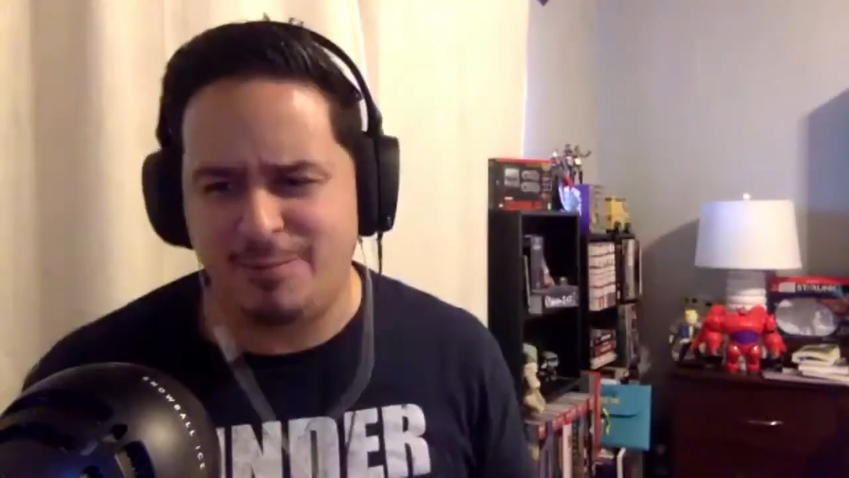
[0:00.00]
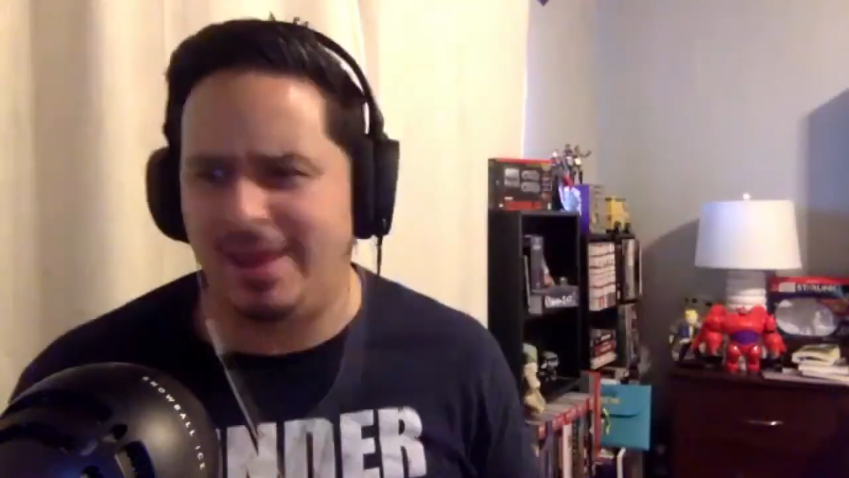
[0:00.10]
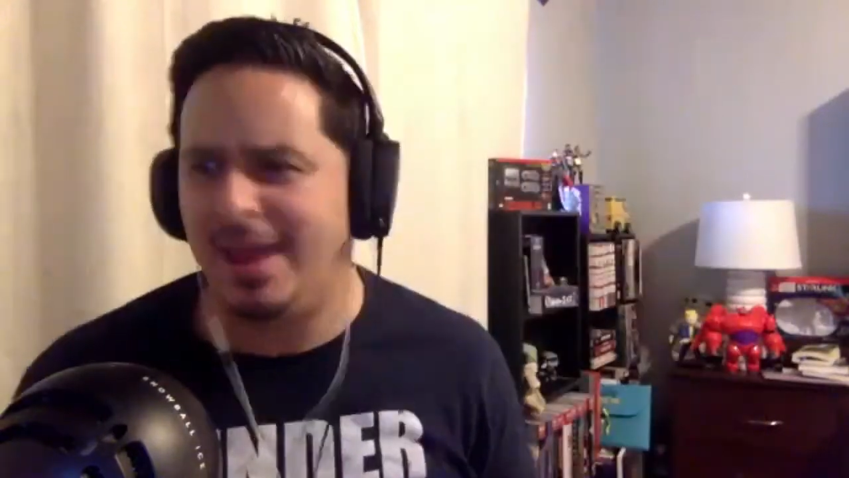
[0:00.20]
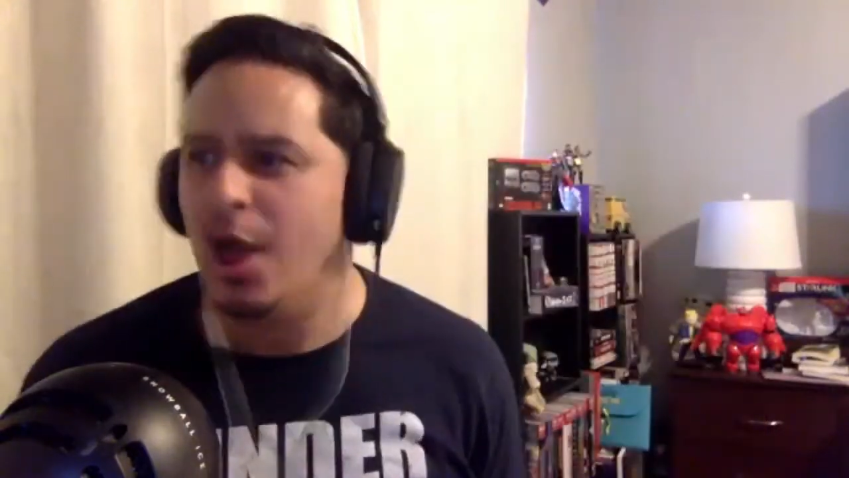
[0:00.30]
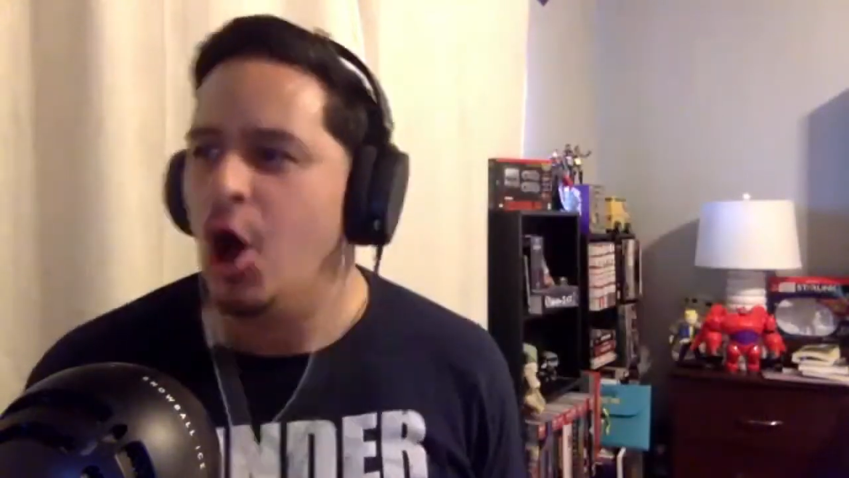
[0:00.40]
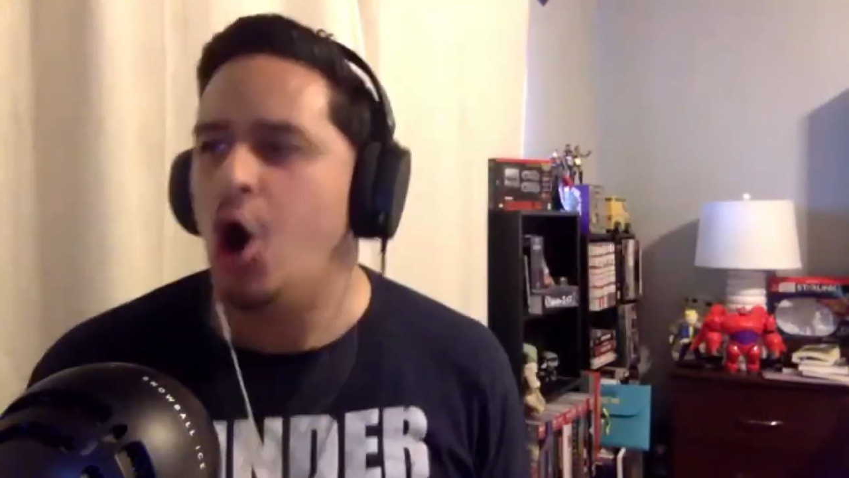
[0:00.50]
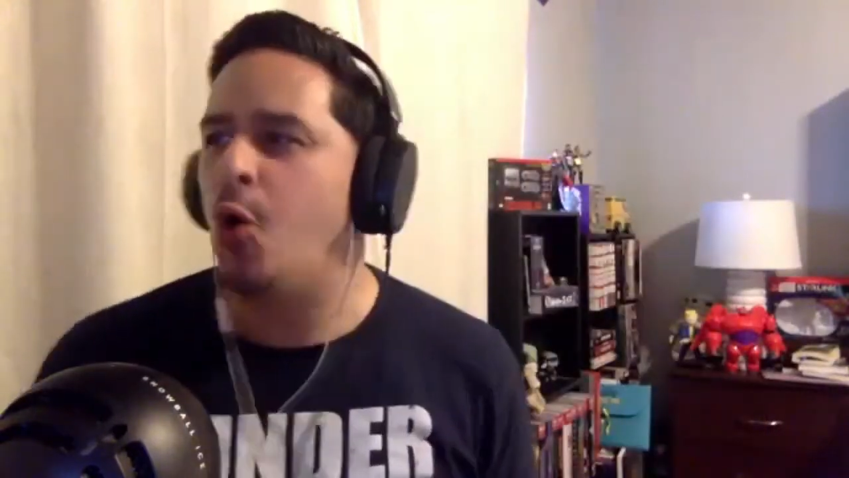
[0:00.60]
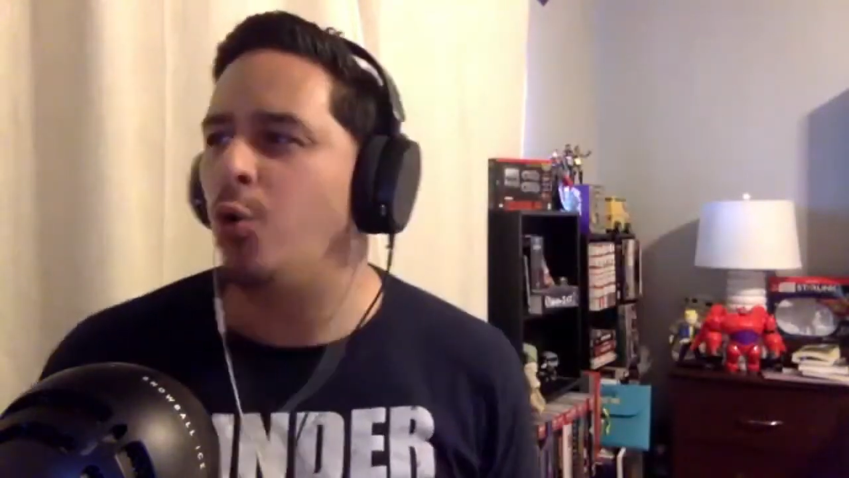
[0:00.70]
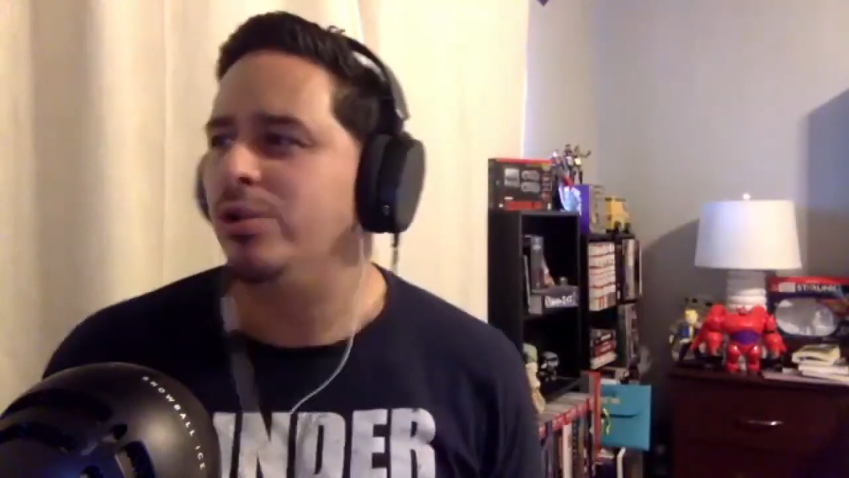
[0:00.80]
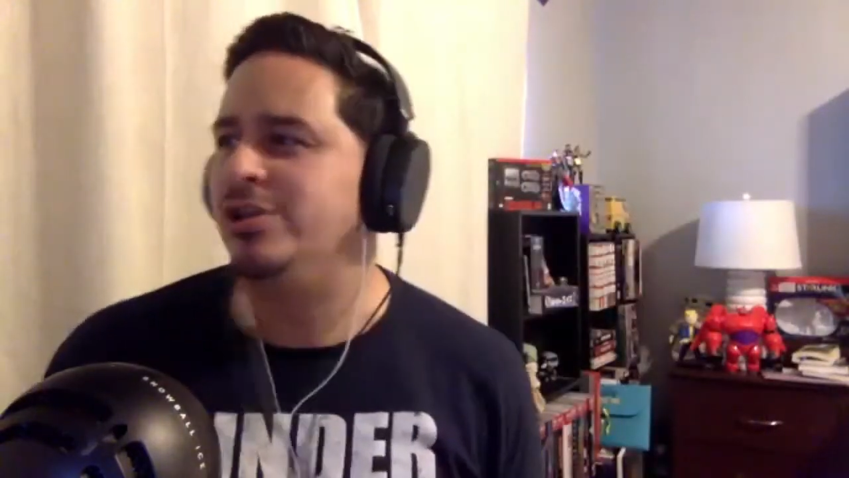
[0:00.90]
We're like,
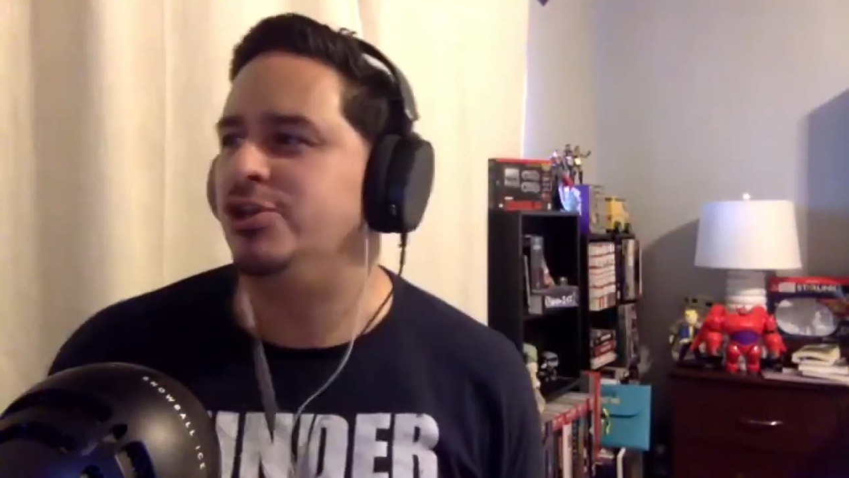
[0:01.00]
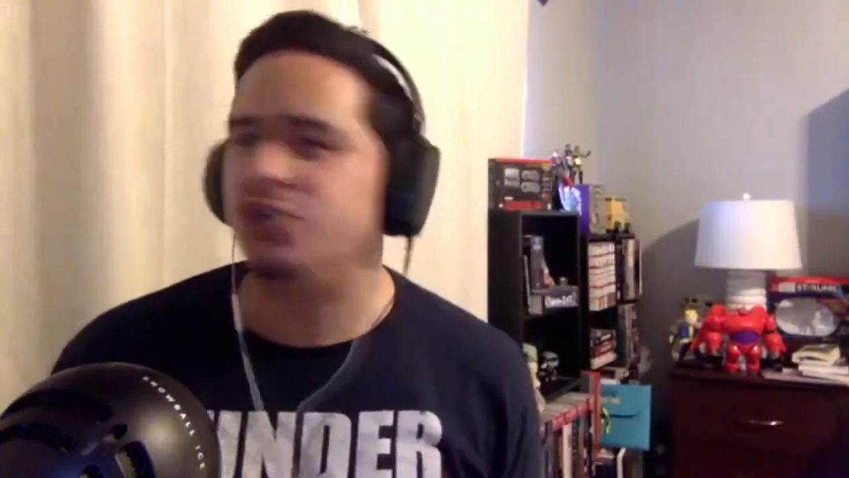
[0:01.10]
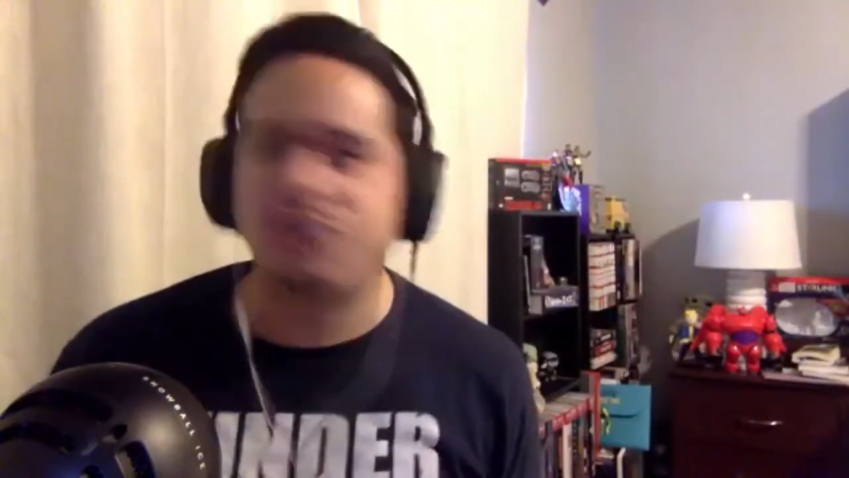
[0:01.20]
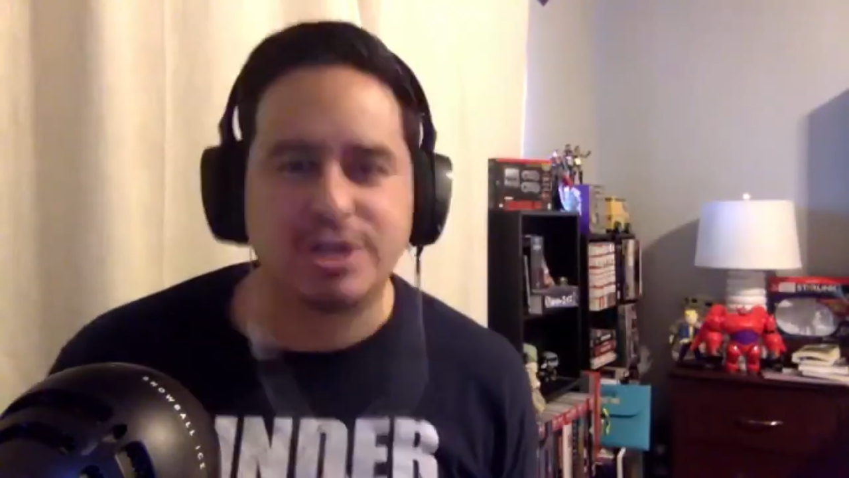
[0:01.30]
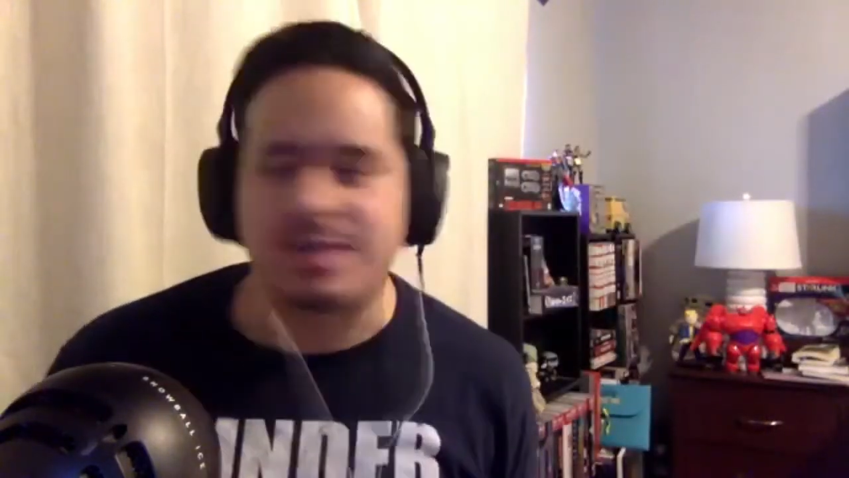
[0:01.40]
holy shit, this ain't